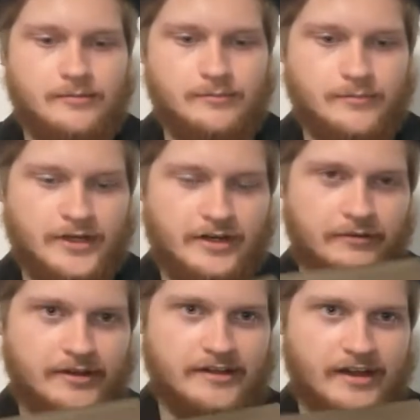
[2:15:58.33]
But I
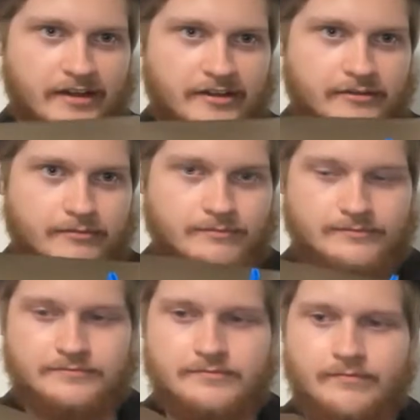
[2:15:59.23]
really like it
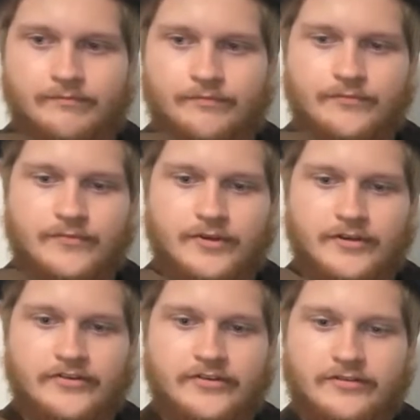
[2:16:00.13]

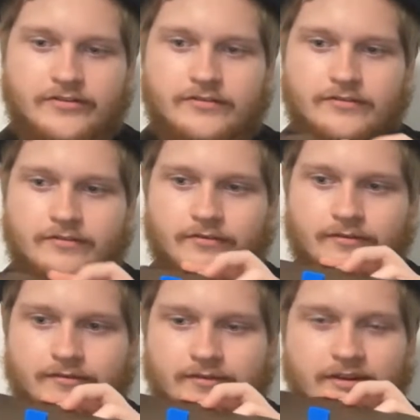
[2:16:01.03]
because
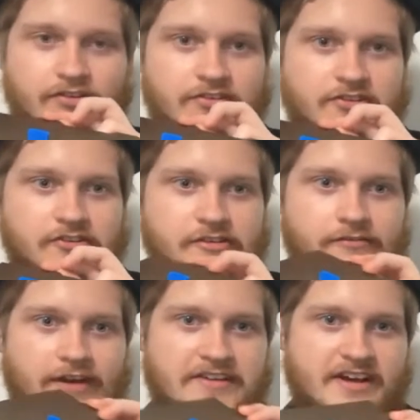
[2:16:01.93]
this is just a
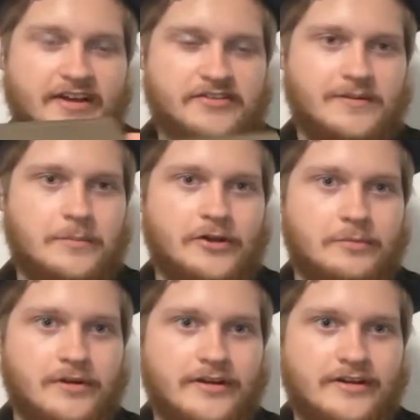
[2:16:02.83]
fantastic build
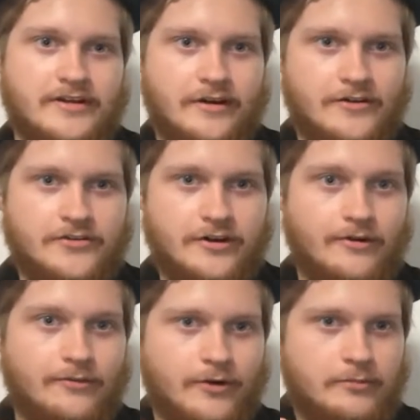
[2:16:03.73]
plate. And
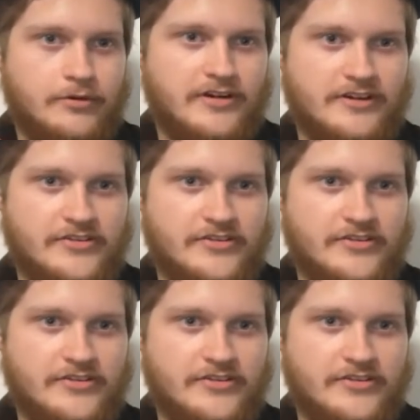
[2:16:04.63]
also, when the print is